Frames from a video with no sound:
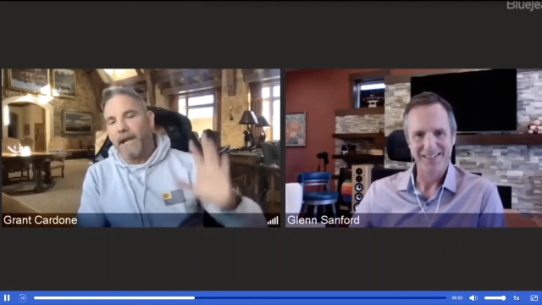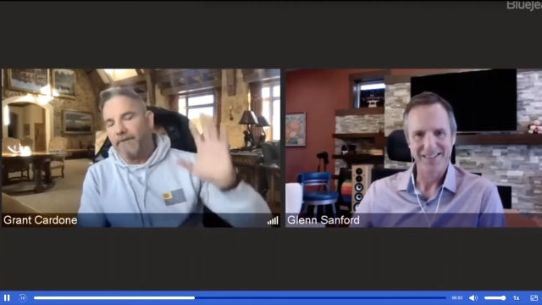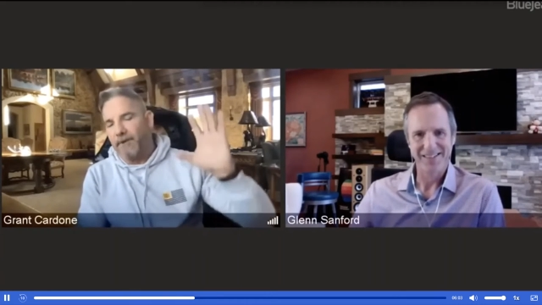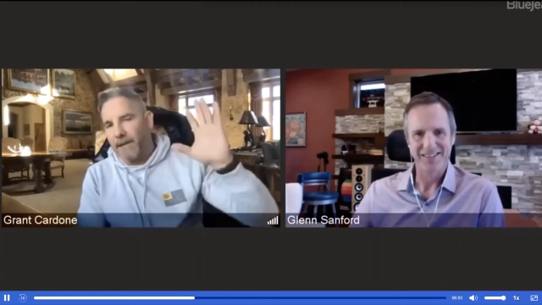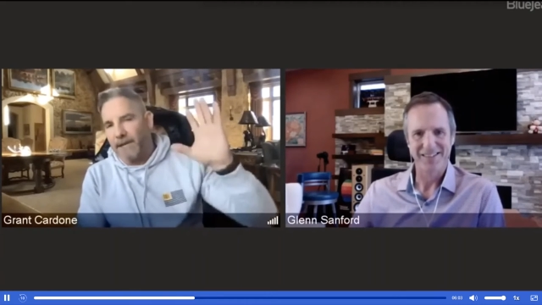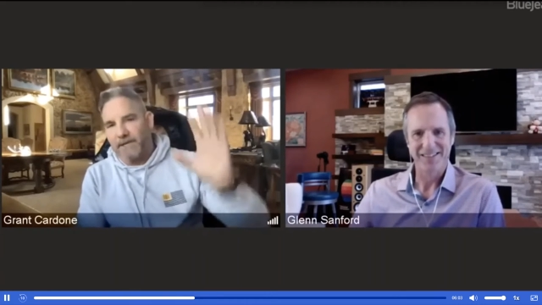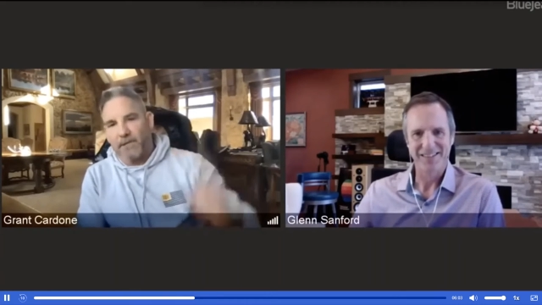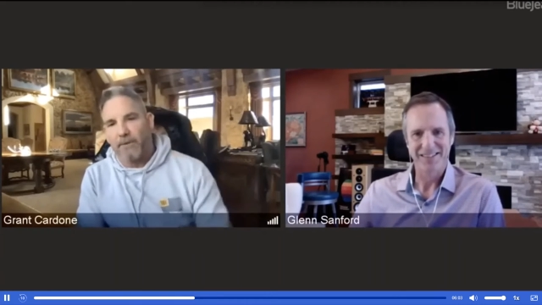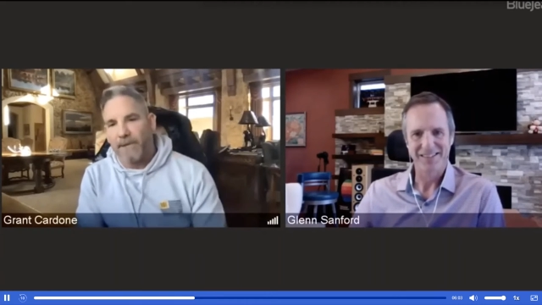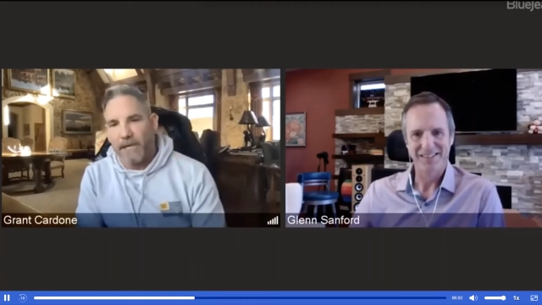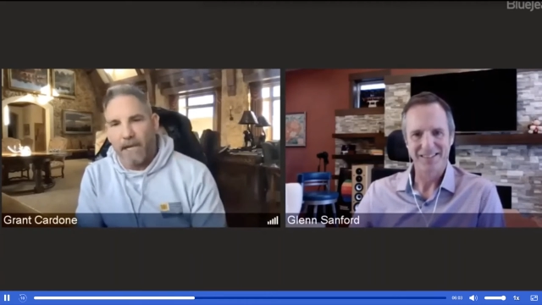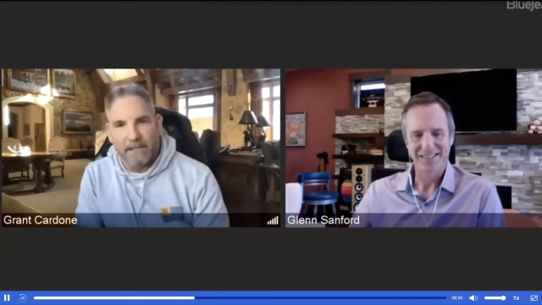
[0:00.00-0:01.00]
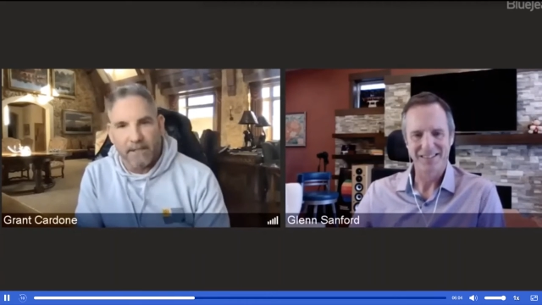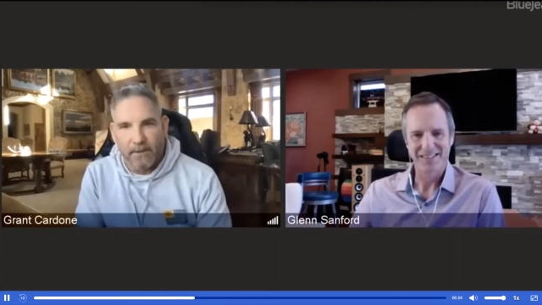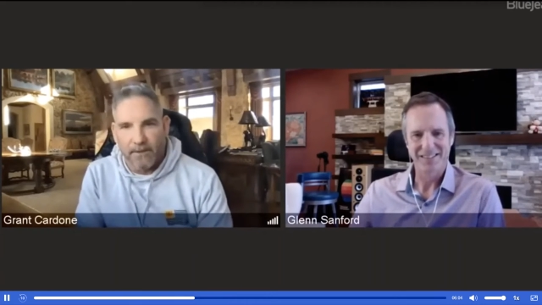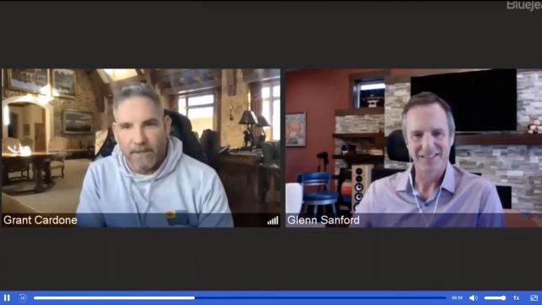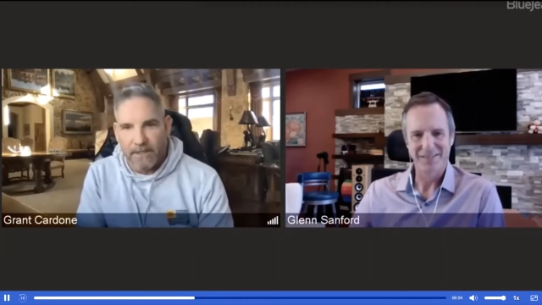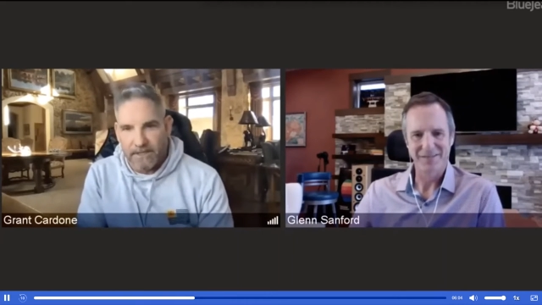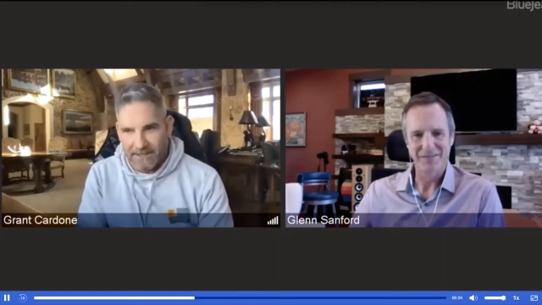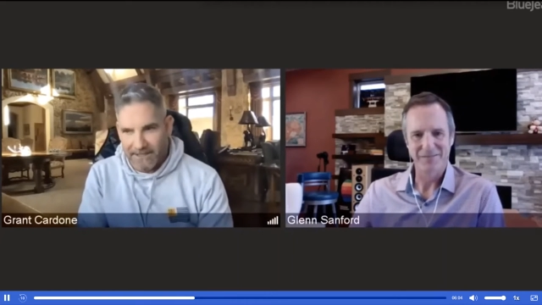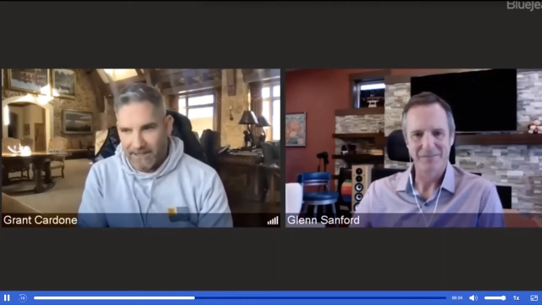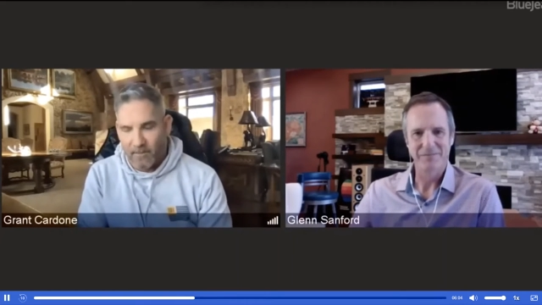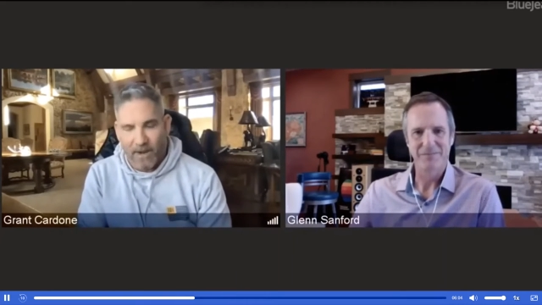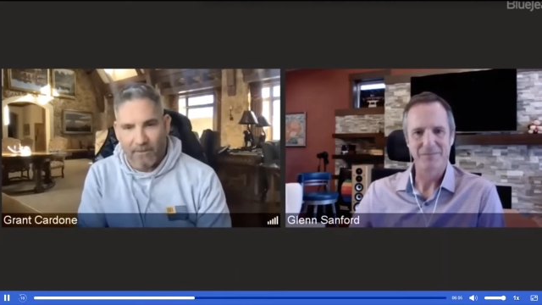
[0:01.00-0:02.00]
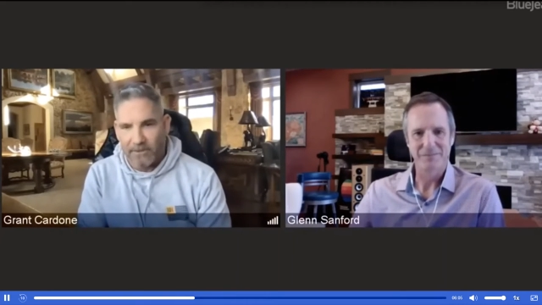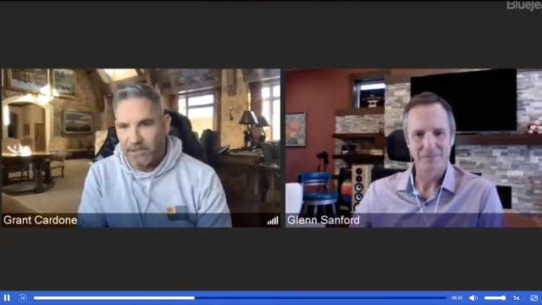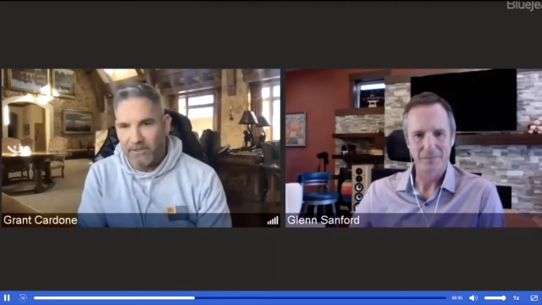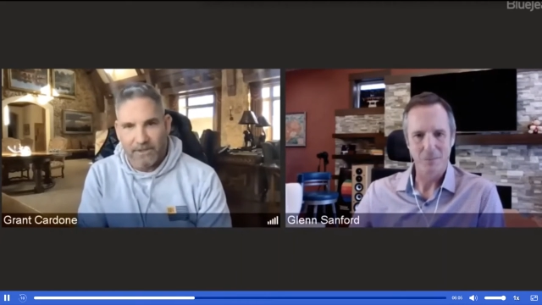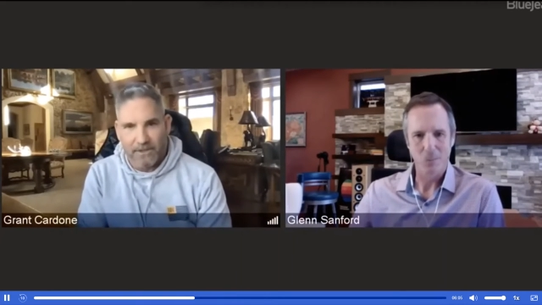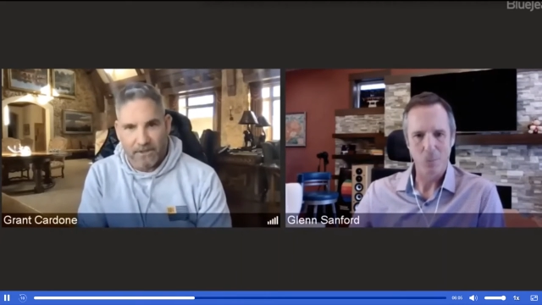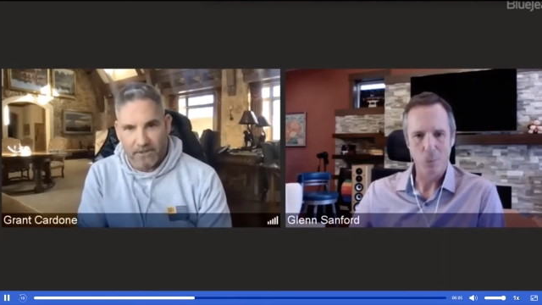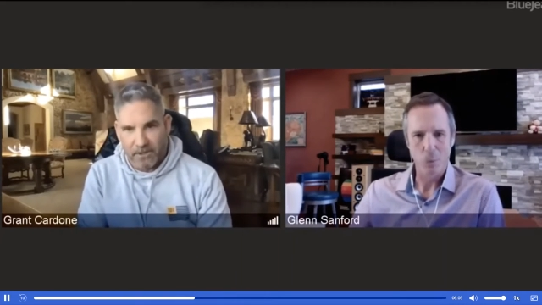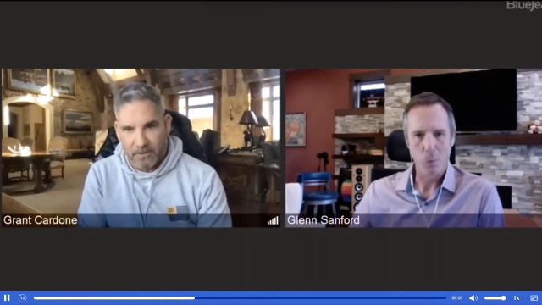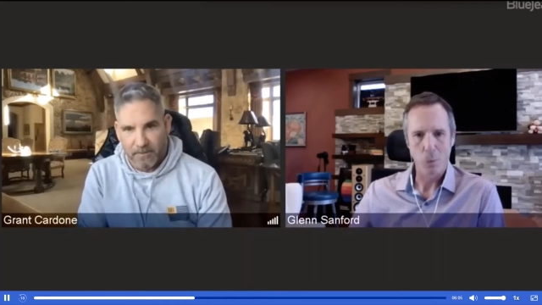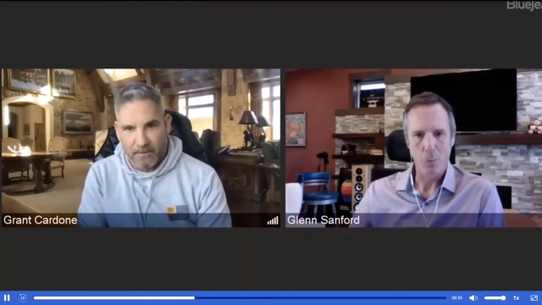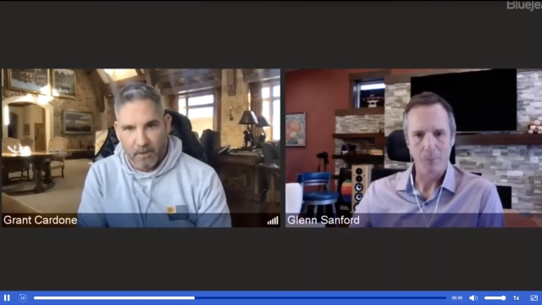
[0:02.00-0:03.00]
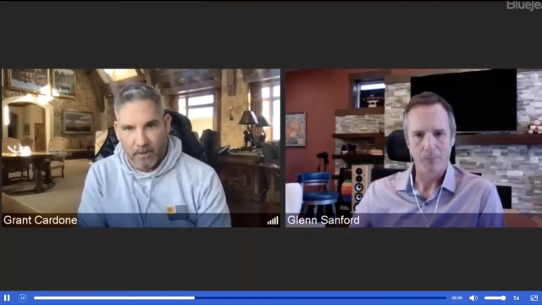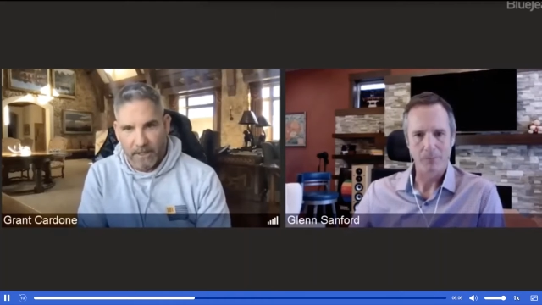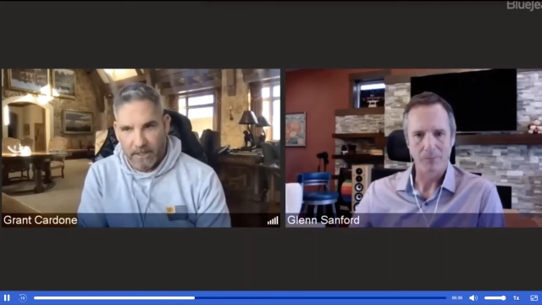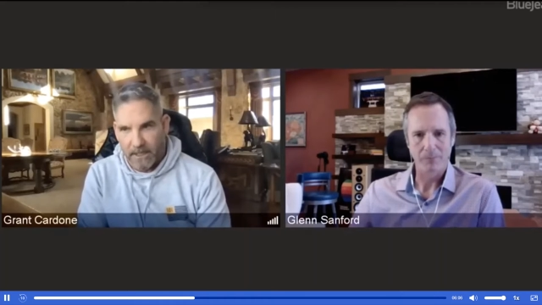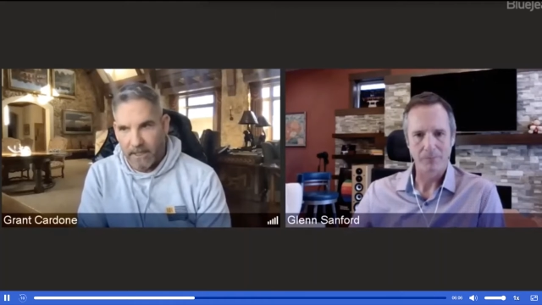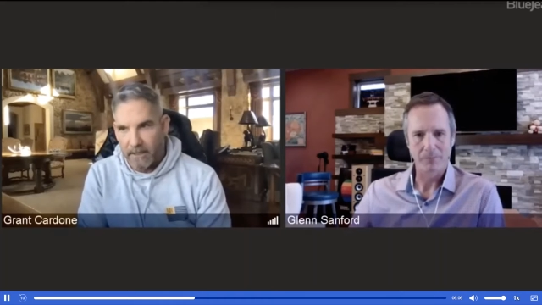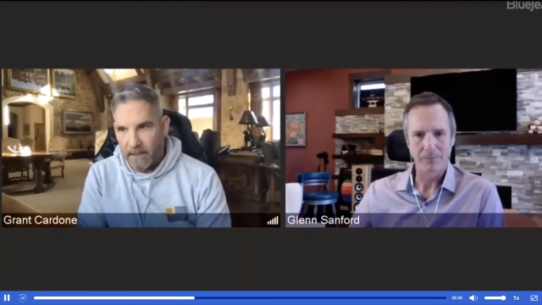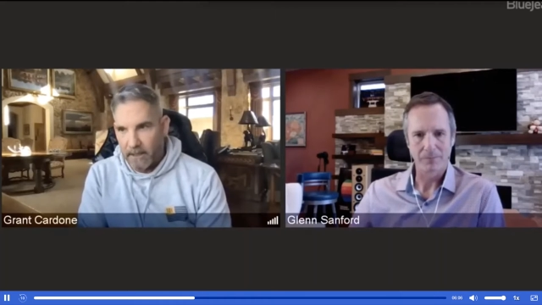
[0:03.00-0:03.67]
Speaker 1: Everybody told me not to do this. They said, why would you do this on Super Bowl weekend?